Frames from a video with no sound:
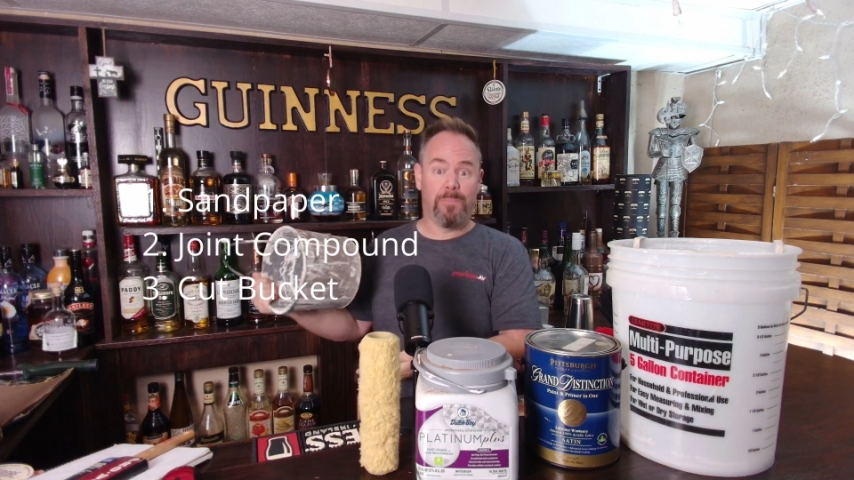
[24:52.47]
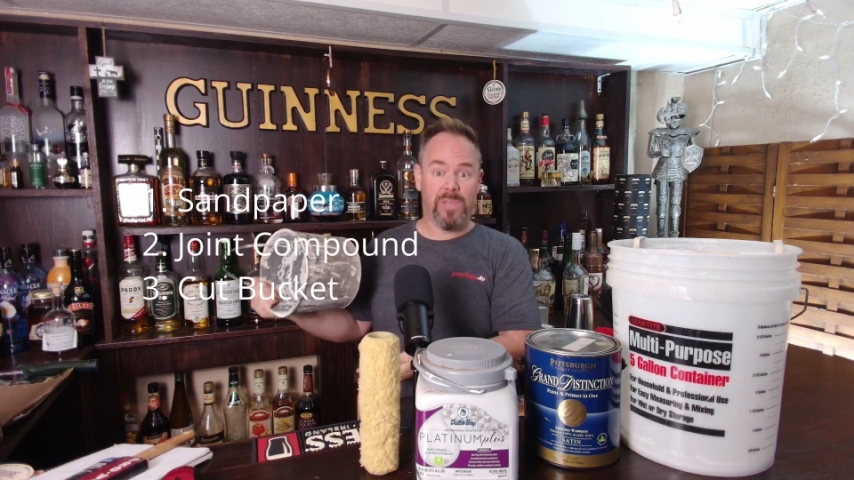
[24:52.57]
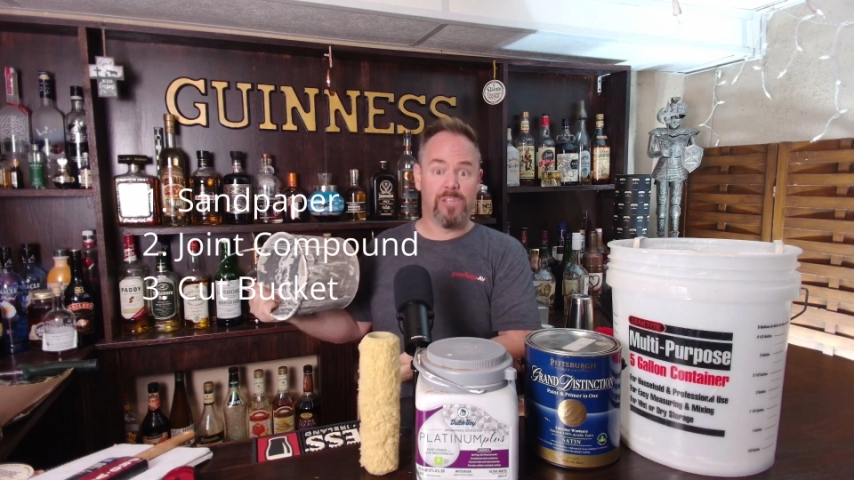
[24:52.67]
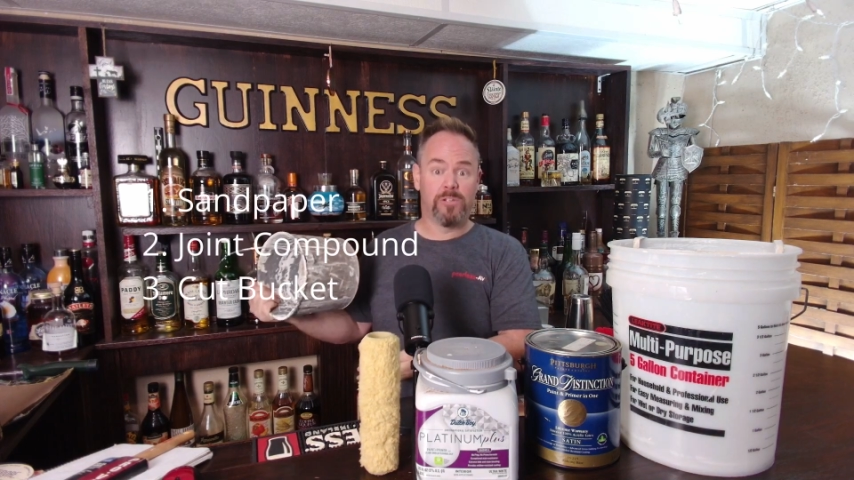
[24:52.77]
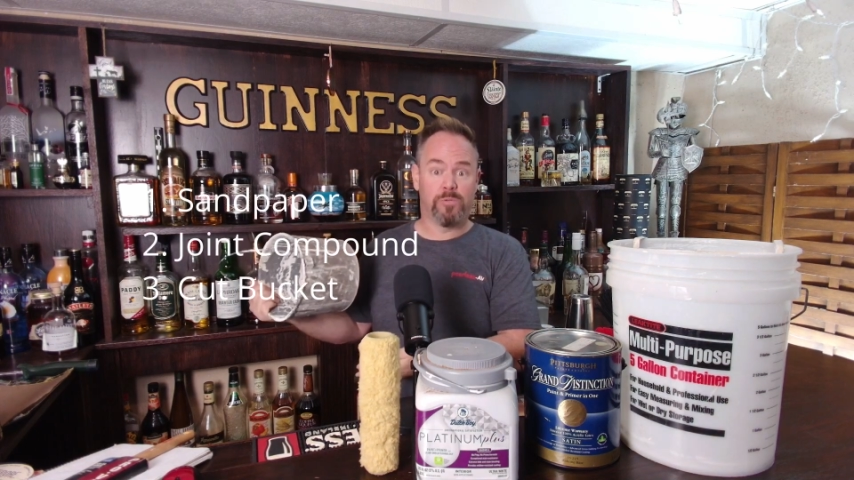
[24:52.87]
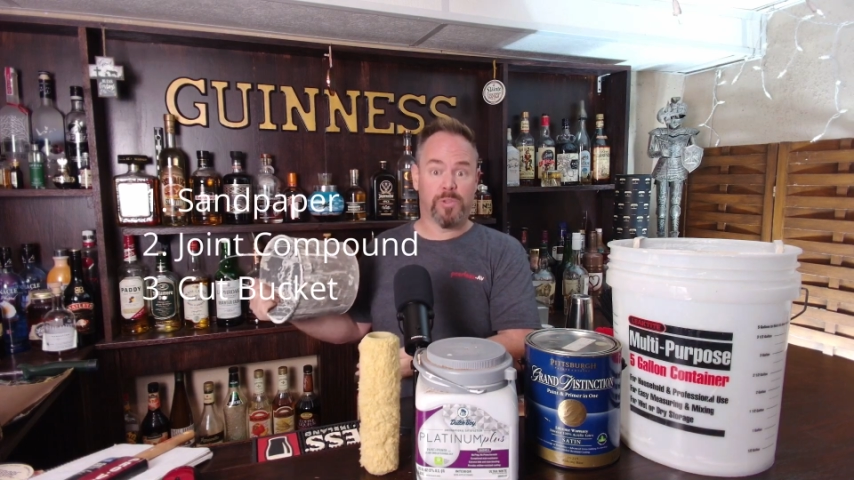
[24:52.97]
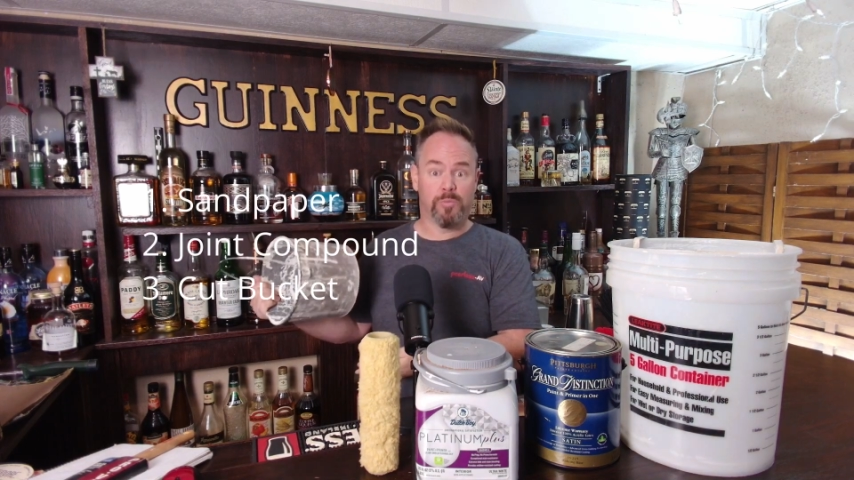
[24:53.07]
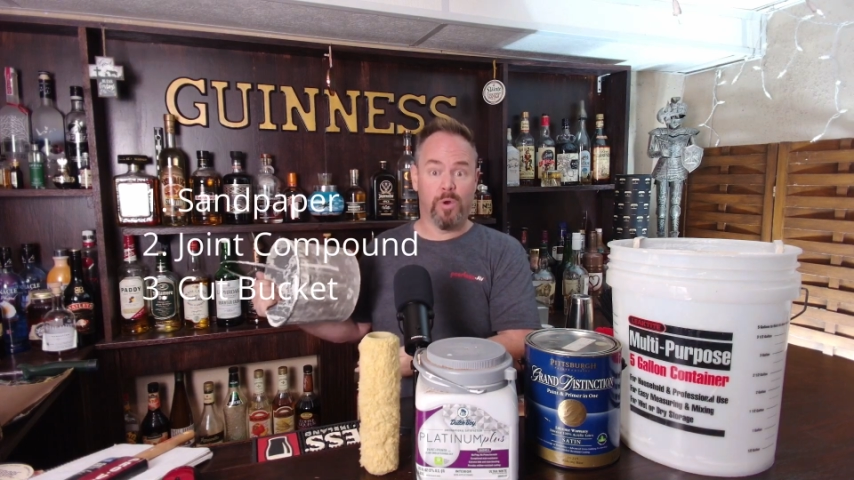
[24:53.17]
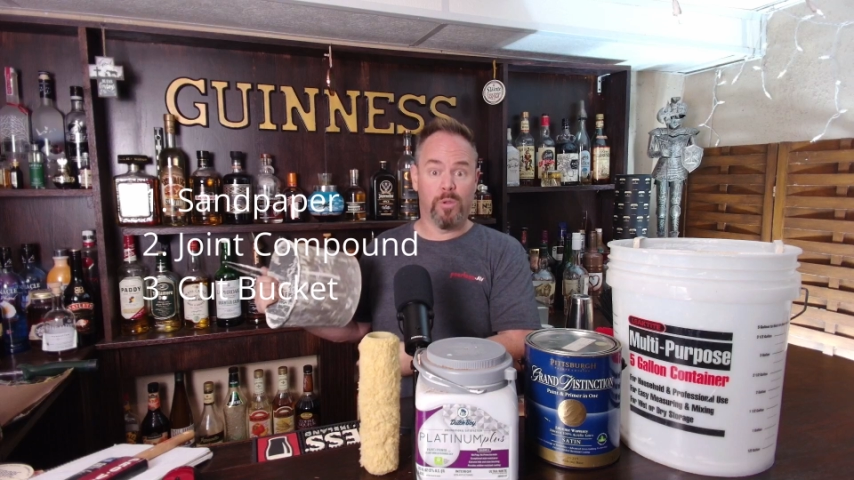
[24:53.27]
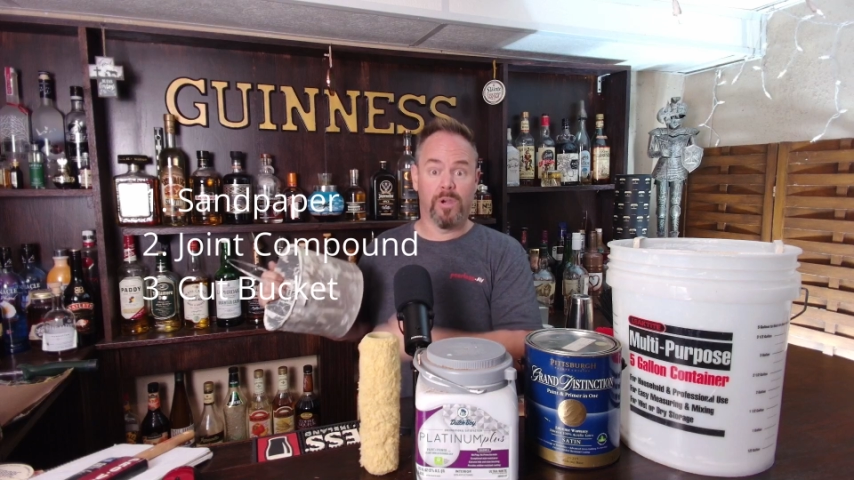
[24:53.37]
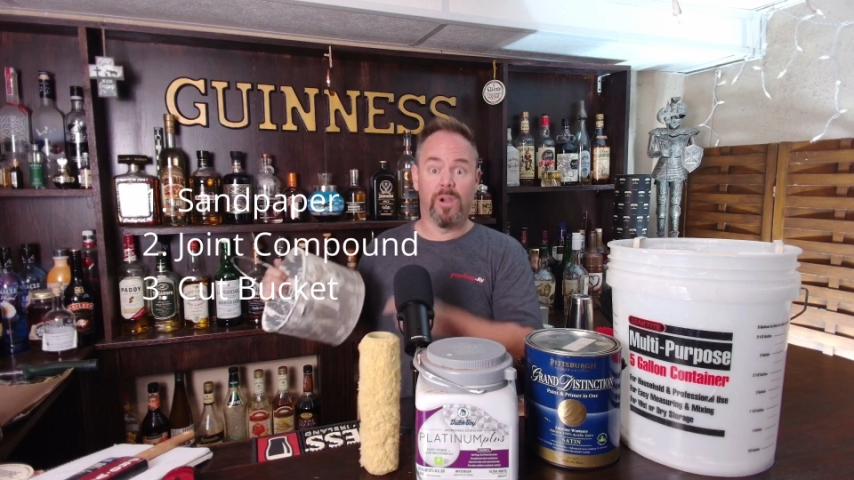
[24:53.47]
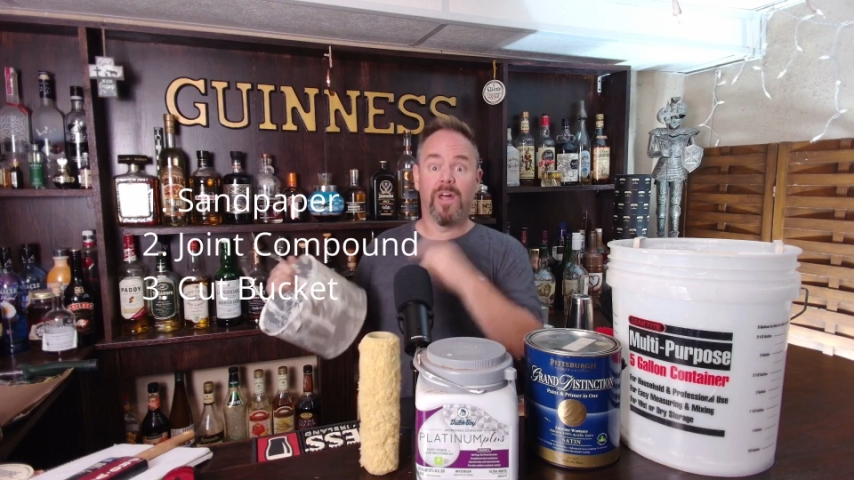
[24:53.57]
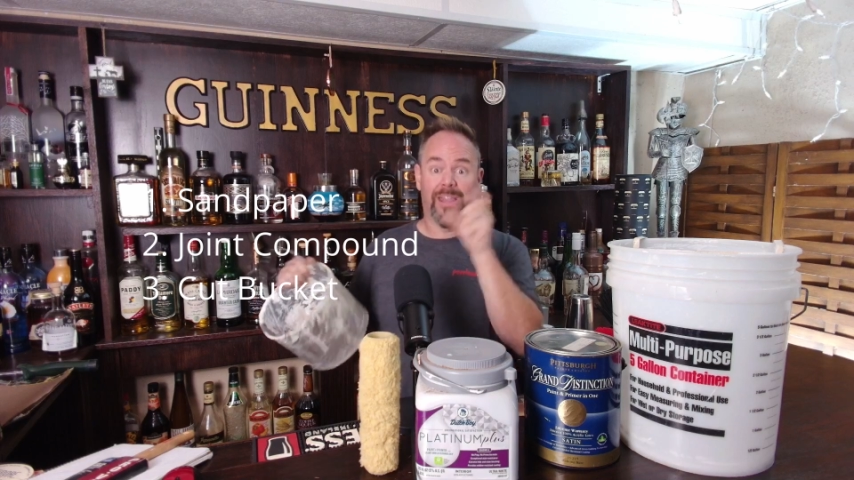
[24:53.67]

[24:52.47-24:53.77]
to be used with a roller